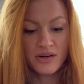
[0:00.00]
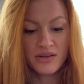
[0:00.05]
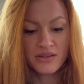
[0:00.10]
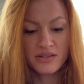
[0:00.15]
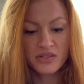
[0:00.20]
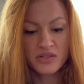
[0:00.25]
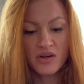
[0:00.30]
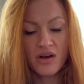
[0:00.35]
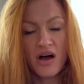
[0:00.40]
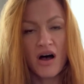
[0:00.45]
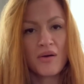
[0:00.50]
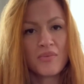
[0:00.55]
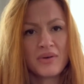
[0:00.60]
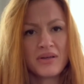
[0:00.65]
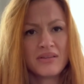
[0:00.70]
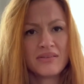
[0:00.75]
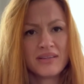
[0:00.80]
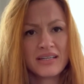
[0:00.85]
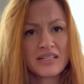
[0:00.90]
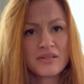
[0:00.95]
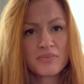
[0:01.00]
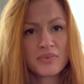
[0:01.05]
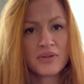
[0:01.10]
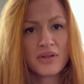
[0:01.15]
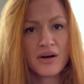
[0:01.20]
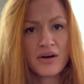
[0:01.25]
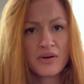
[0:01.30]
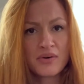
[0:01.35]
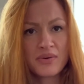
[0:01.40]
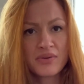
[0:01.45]
this will all be linked
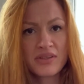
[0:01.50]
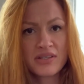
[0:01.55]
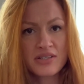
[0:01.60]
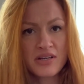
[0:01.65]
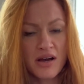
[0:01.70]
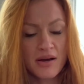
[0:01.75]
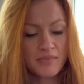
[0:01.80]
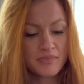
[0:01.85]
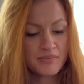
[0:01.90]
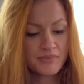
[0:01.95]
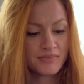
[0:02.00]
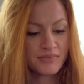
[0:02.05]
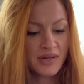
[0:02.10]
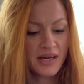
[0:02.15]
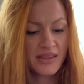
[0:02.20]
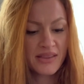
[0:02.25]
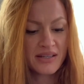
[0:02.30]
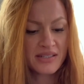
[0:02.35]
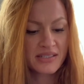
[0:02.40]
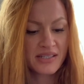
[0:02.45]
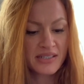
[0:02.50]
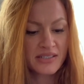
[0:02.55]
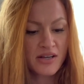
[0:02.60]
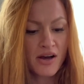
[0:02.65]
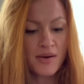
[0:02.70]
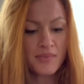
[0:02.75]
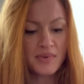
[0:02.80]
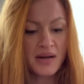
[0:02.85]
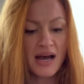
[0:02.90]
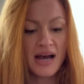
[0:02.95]
below the top, I think it's
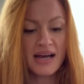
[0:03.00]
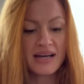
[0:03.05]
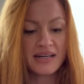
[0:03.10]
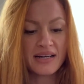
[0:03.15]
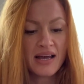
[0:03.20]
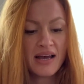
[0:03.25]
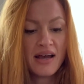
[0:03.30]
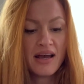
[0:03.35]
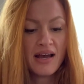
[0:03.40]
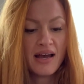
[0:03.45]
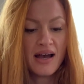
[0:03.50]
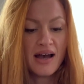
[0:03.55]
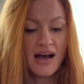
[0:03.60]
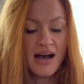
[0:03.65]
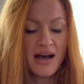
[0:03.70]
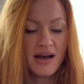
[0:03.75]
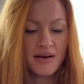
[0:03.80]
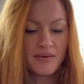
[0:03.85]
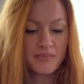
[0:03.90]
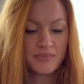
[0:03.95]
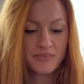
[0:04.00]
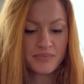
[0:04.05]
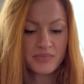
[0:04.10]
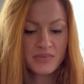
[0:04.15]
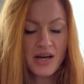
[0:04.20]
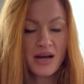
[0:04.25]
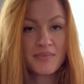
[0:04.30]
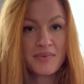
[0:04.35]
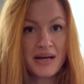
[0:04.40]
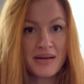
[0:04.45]
top 9
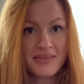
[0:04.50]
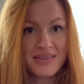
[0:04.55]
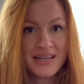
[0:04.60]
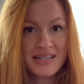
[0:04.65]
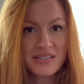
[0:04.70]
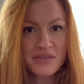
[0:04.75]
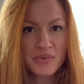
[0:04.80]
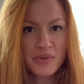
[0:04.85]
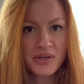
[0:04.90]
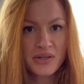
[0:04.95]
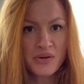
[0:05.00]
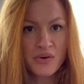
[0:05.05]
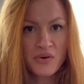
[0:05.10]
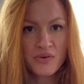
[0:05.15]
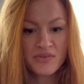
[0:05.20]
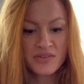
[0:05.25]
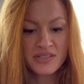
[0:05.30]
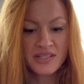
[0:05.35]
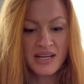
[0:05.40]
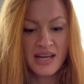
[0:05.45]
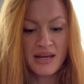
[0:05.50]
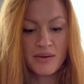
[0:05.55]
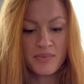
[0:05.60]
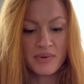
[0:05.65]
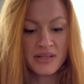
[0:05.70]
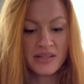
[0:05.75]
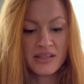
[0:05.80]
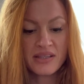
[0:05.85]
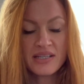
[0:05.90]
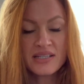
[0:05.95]
things that we're gonna go over today,
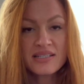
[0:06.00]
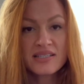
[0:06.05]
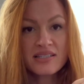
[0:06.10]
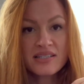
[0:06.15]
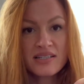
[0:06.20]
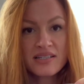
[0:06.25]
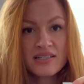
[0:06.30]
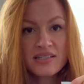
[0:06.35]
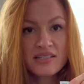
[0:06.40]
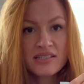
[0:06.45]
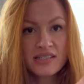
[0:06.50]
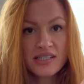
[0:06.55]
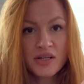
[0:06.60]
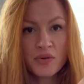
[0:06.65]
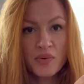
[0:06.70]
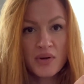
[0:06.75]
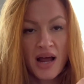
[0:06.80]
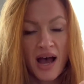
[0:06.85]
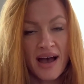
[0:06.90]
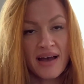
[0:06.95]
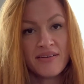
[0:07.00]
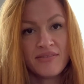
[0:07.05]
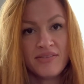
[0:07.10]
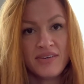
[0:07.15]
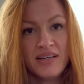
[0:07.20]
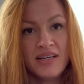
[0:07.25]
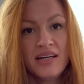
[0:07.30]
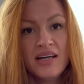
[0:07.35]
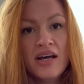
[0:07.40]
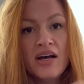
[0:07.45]
but this is liquid
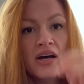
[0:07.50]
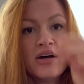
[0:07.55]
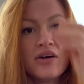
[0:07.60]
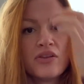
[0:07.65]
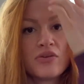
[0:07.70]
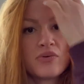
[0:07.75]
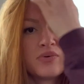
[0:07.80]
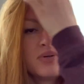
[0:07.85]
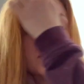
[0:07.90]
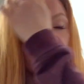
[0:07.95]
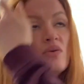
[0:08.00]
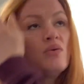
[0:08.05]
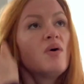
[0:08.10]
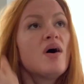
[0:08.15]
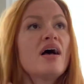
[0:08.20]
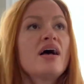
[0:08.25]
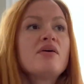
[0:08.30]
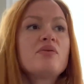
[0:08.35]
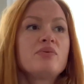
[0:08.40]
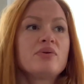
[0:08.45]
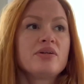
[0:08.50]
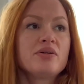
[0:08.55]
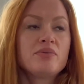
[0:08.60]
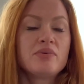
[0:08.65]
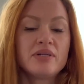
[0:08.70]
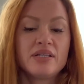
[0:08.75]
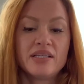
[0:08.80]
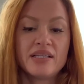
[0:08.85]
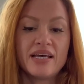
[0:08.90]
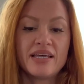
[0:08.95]
IV. The reason why I really
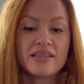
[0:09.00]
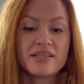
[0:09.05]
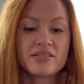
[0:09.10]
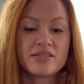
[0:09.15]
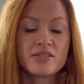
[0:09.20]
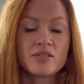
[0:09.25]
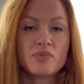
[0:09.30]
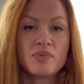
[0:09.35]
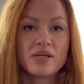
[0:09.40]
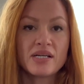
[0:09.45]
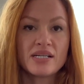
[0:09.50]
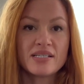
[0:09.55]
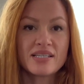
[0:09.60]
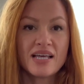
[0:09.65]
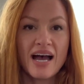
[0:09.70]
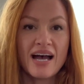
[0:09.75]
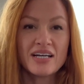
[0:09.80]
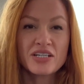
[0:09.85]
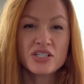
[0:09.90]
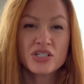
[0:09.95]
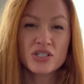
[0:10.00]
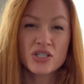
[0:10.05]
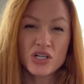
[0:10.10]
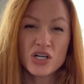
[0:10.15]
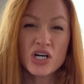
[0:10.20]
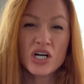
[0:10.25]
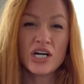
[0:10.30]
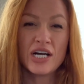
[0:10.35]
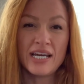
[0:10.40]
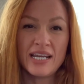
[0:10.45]
like this is because it has
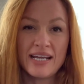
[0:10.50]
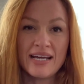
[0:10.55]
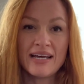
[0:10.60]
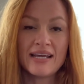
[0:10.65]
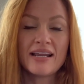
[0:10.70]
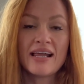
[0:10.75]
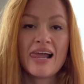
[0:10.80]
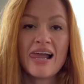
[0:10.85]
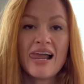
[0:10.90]
sugar in it